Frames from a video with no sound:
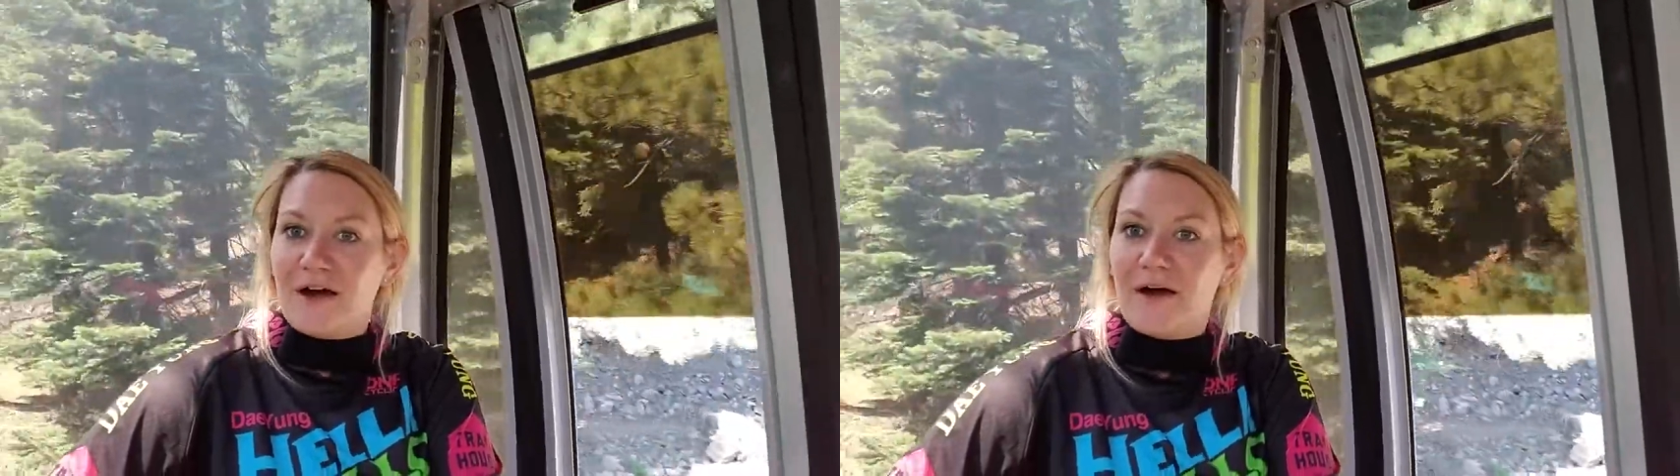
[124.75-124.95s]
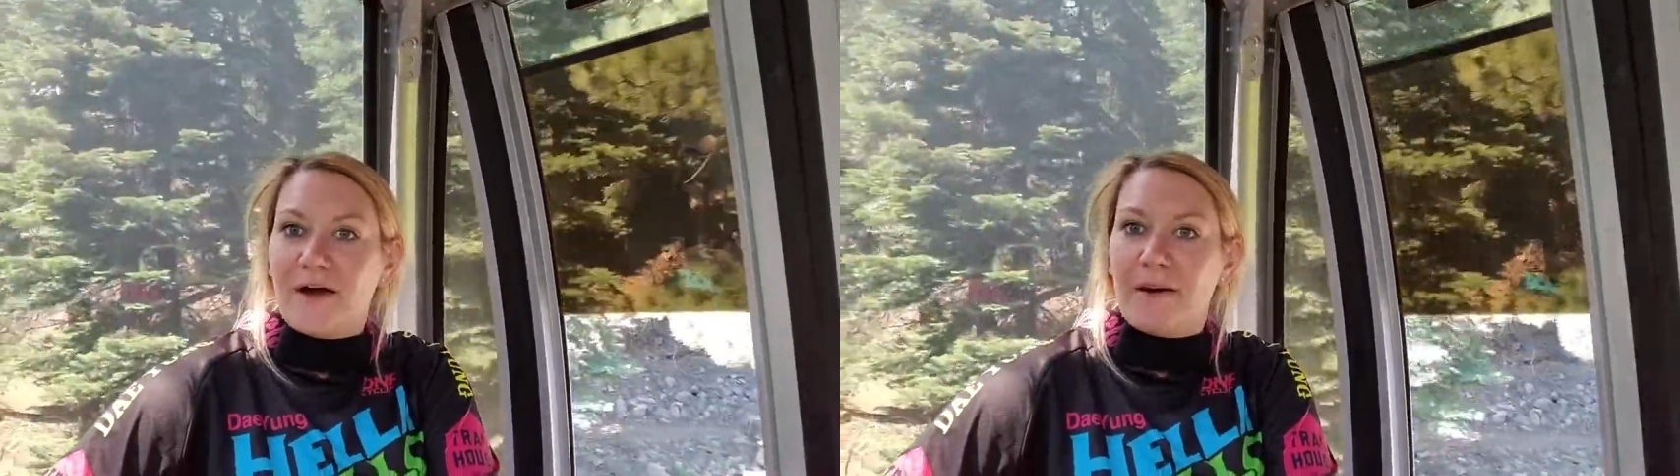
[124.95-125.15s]

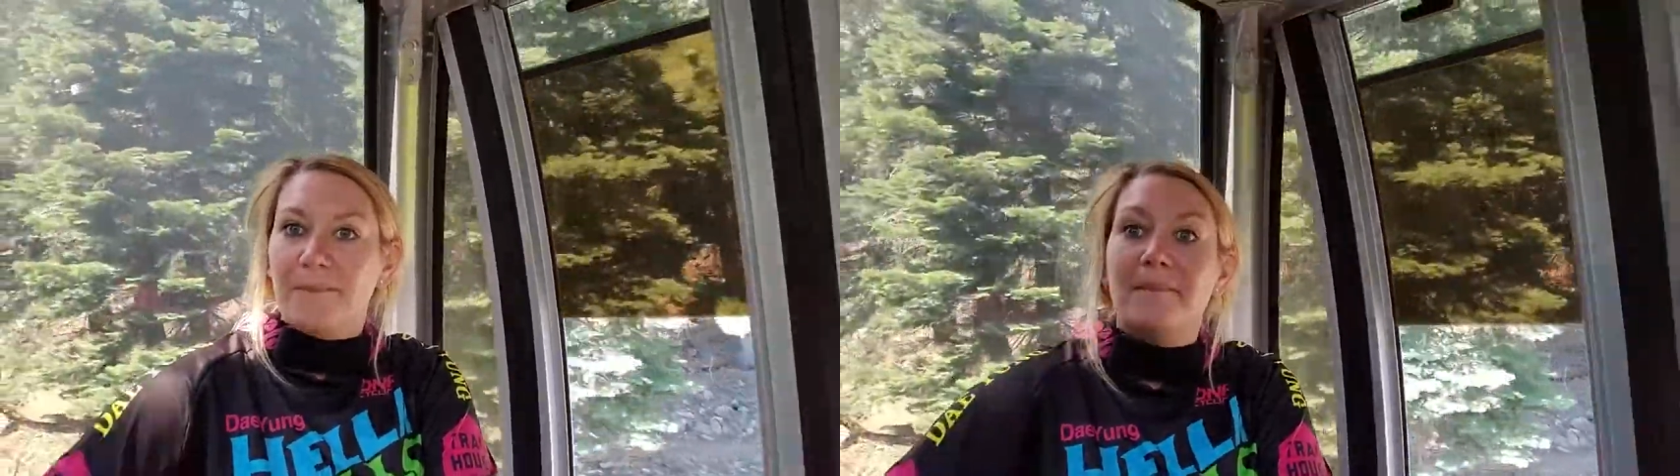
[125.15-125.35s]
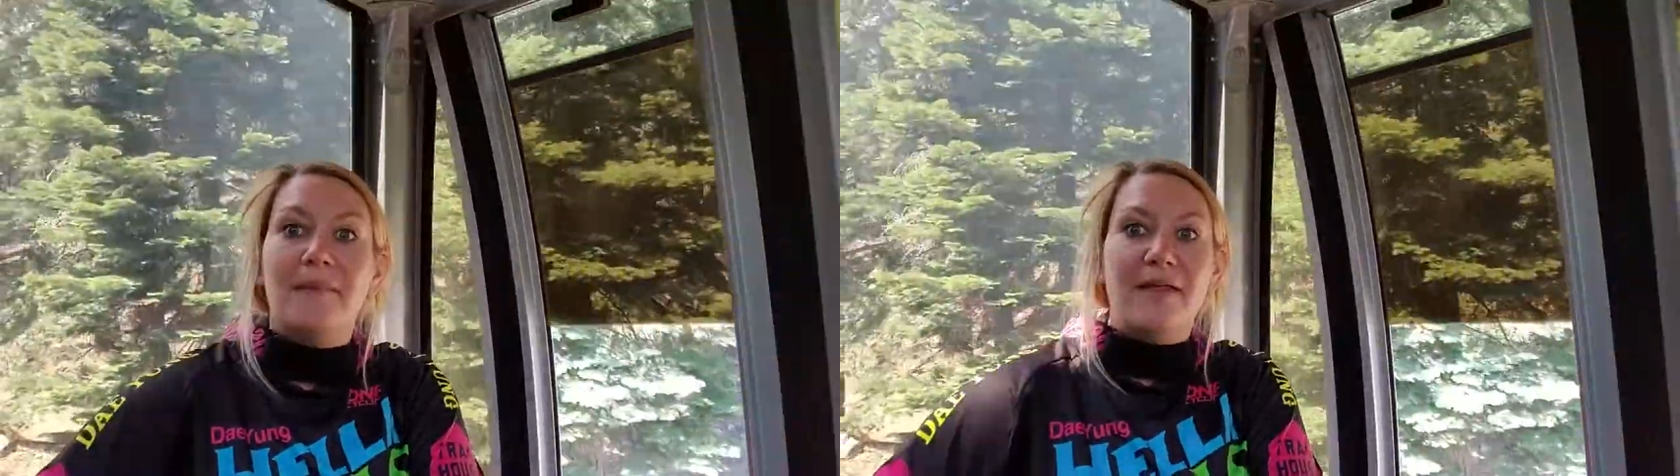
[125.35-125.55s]

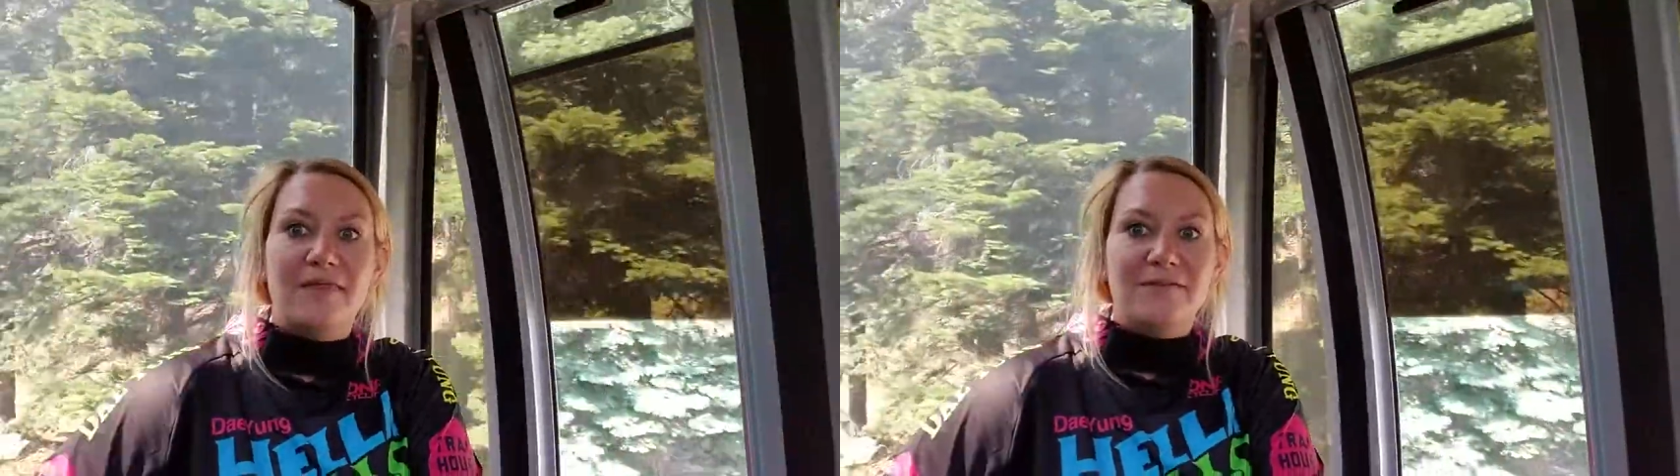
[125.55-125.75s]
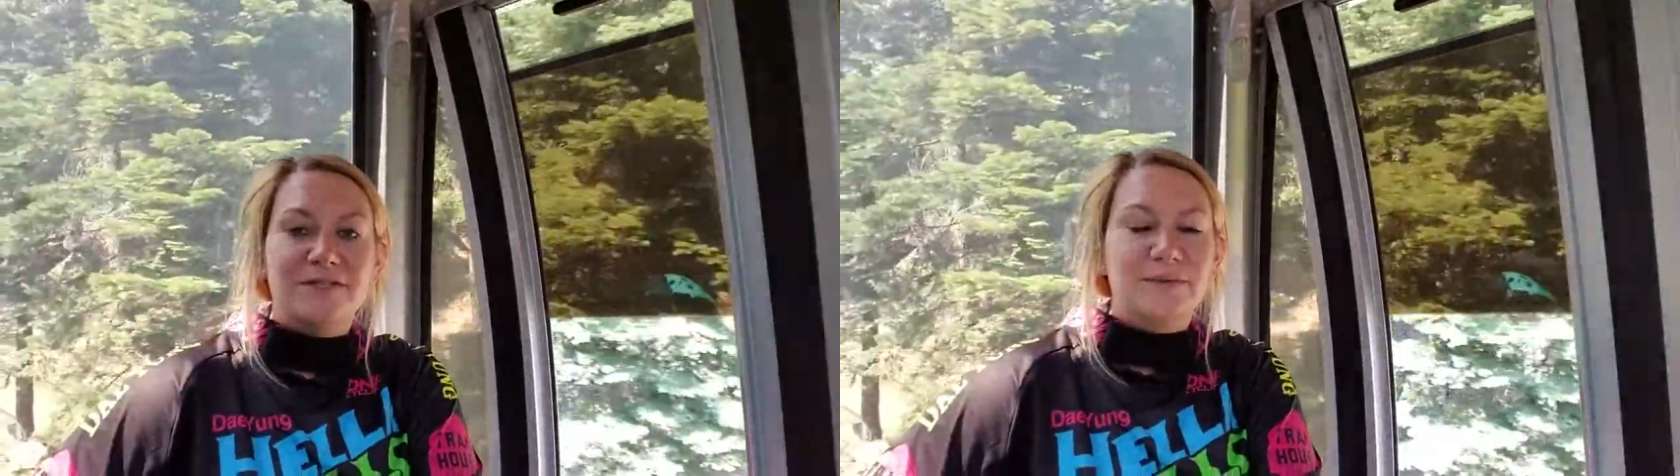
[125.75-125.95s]

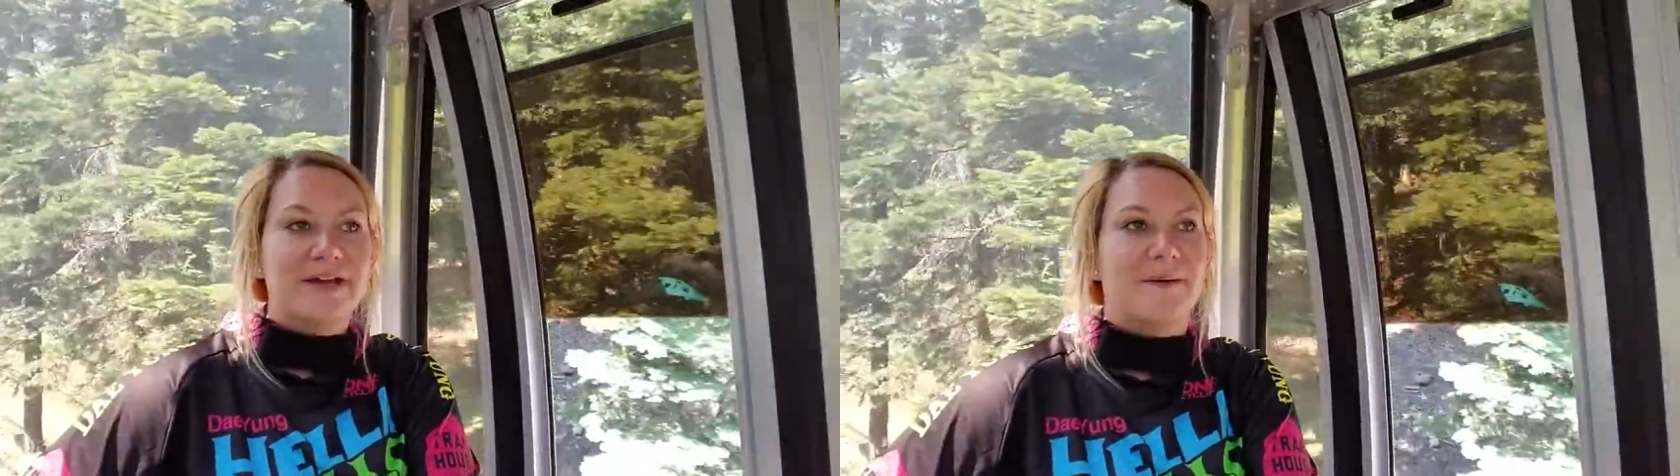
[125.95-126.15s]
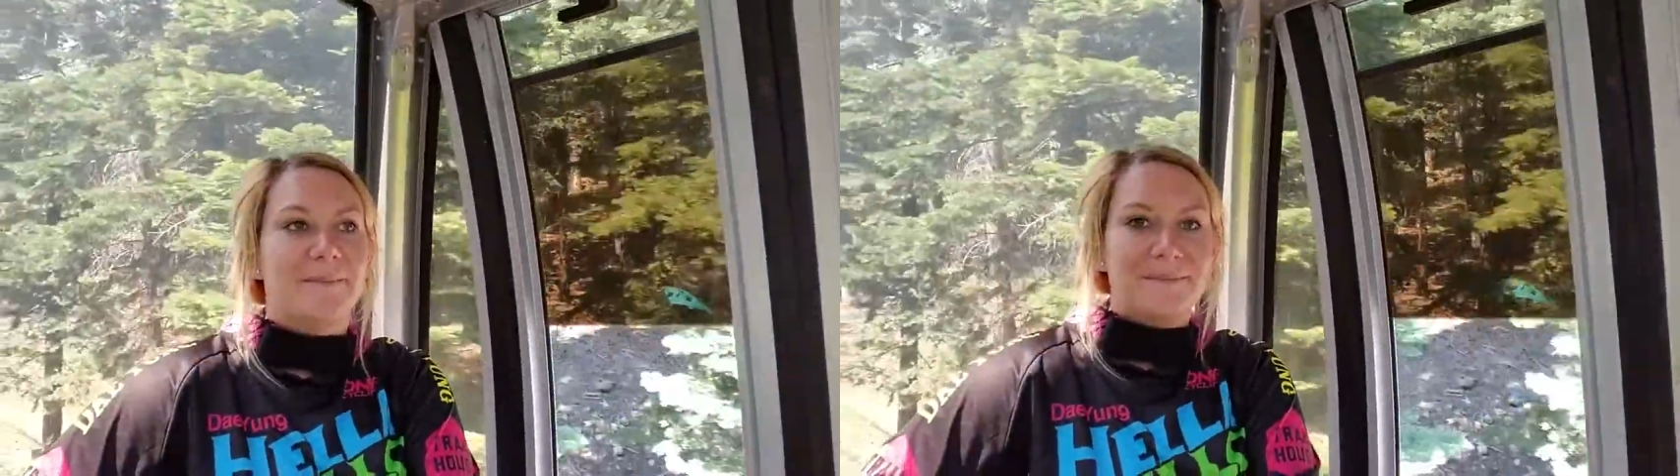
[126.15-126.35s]
month of
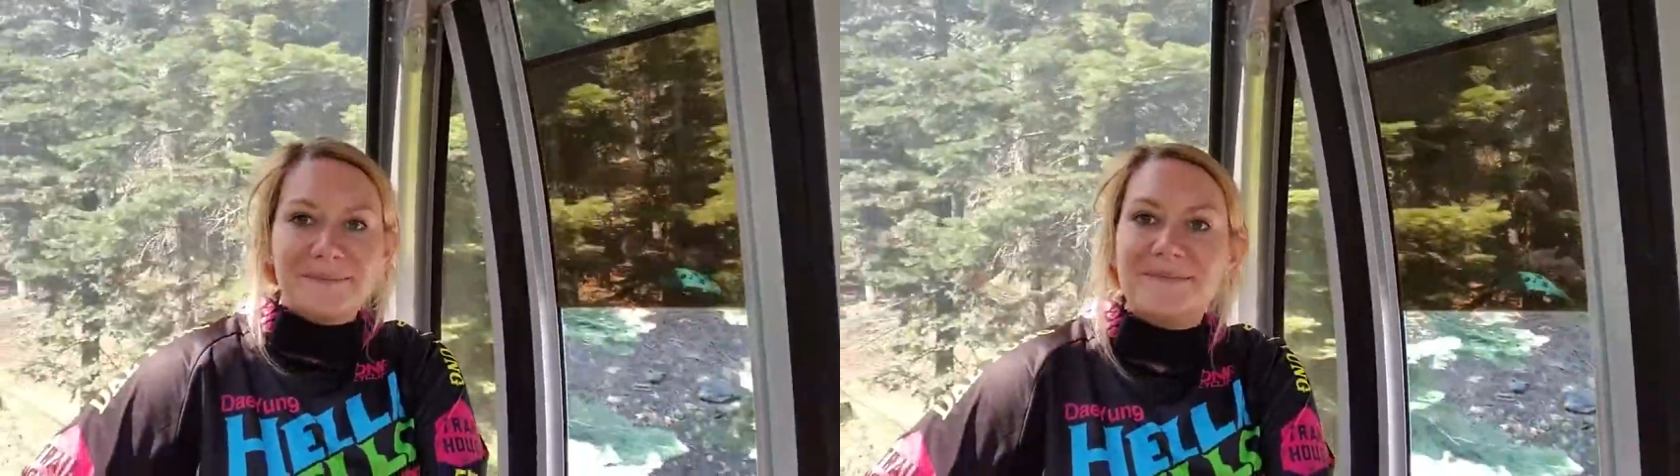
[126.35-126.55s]
doing them.